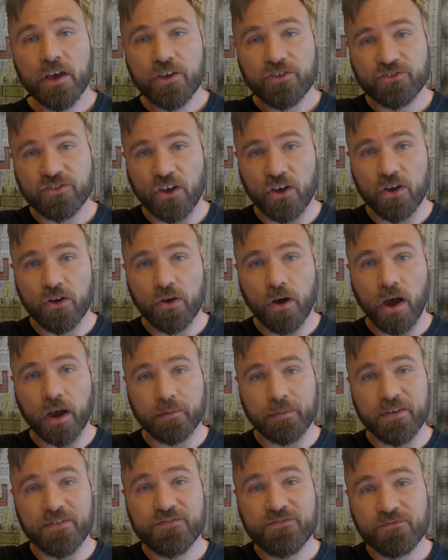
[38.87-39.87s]
So
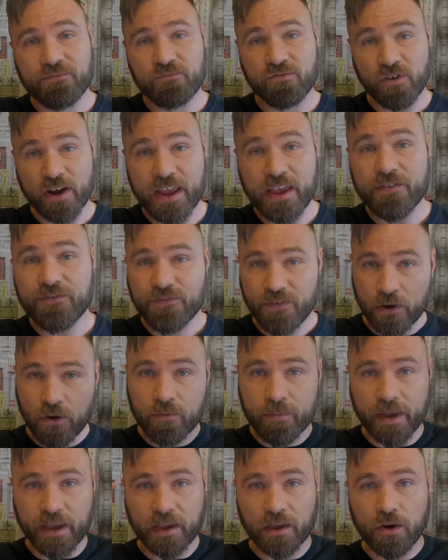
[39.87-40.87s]
I'm going to be
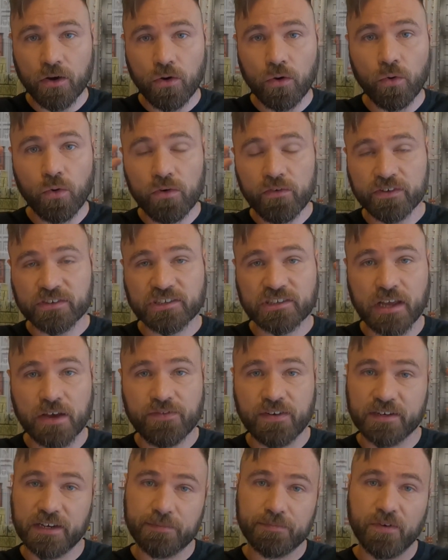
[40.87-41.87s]
re-filming all of the
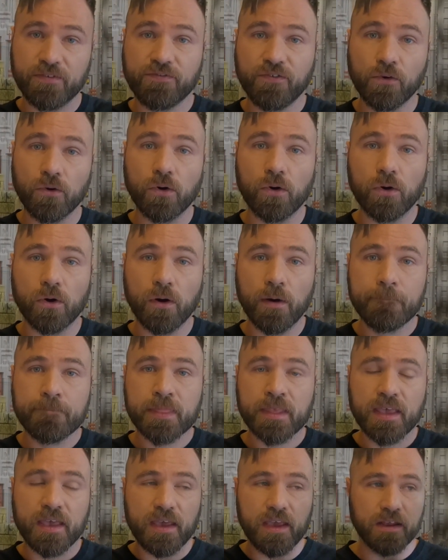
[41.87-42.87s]
stuff I did before
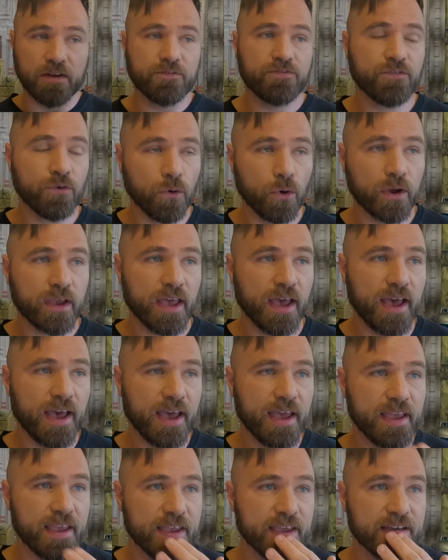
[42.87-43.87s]
in
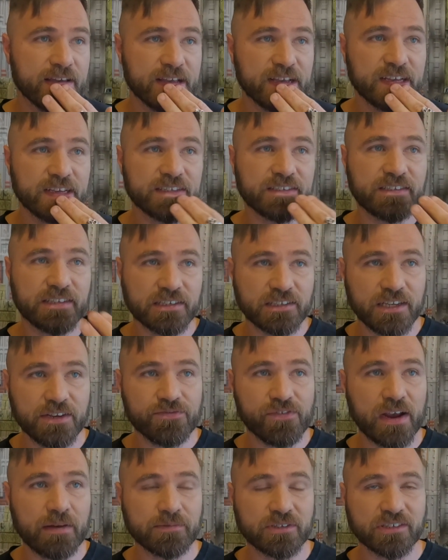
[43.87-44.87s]
4K, 60
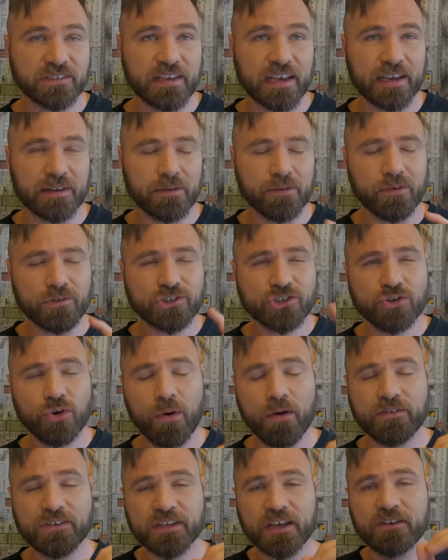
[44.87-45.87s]
frames a second. I'm not sure
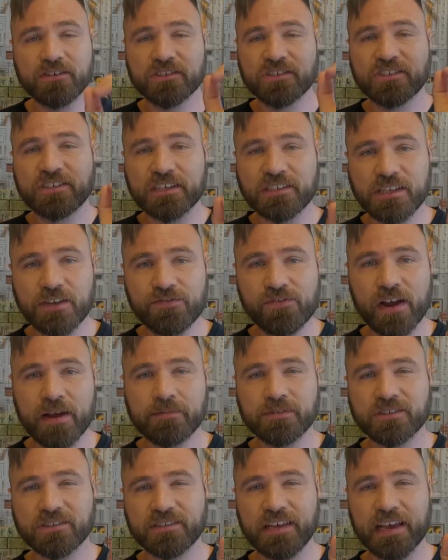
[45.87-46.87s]
whether to go to 60
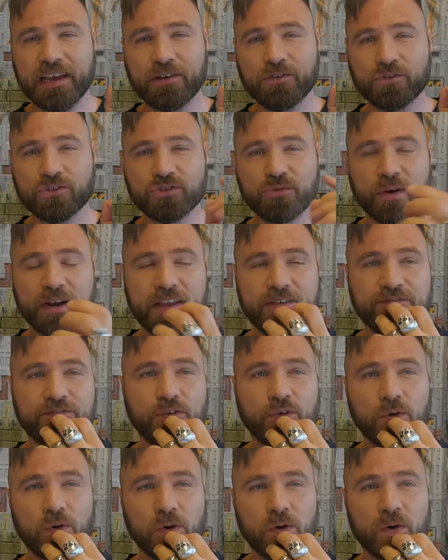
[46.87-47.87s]
frames a second or
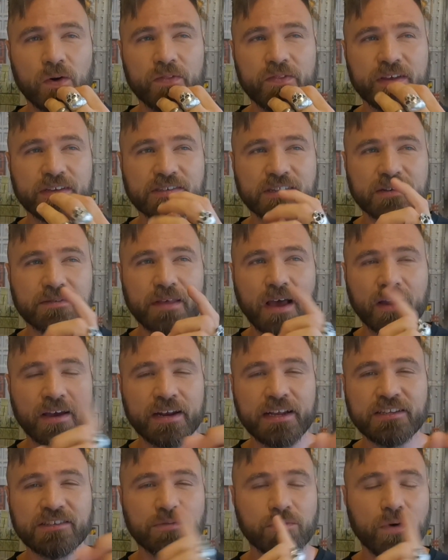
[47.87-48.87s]
24. I'm going to
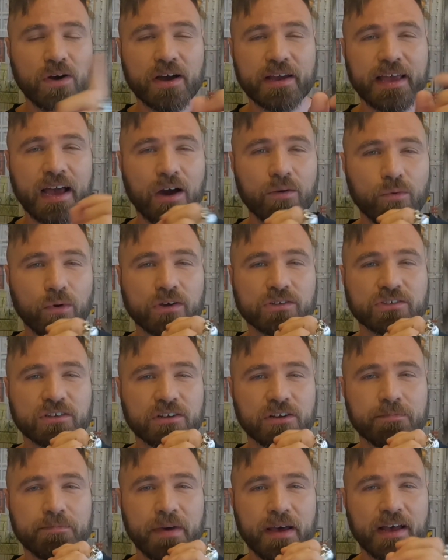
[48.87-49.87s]
need to work out what's
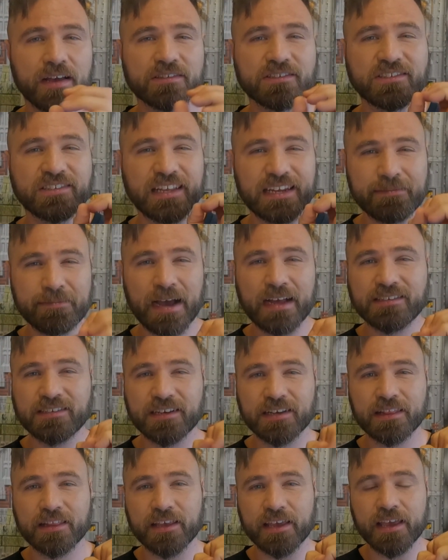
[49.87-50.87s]
going to look better
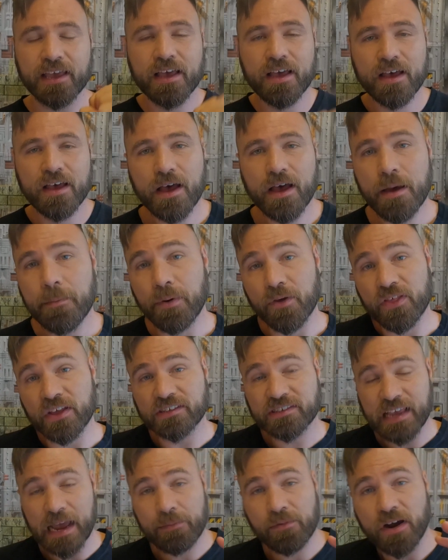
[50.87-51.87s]
cinematically. But
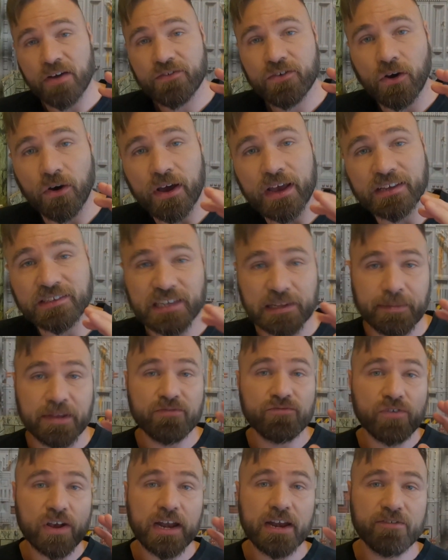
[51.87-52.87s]
this camera I've got is going
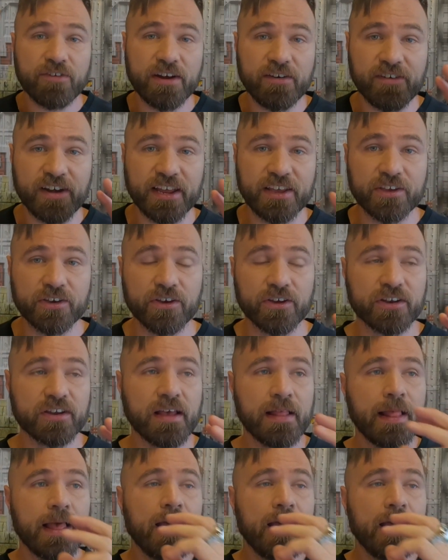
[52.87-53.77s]
to be really, really, really good.